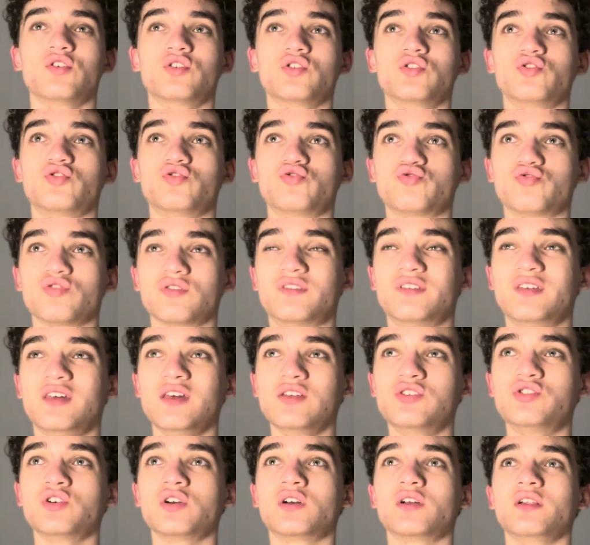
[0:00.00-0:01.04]

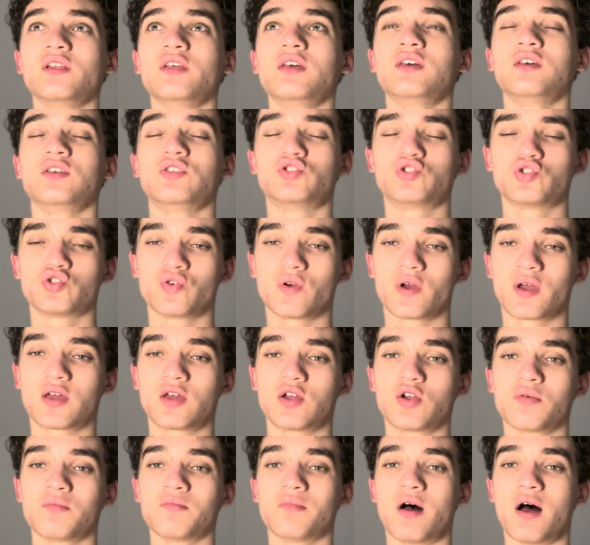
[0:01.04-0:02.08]
strategically trick
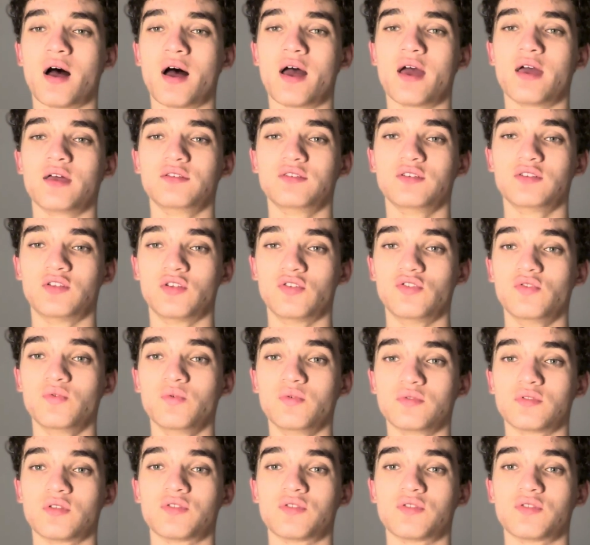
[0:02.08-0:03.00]
your mind into doing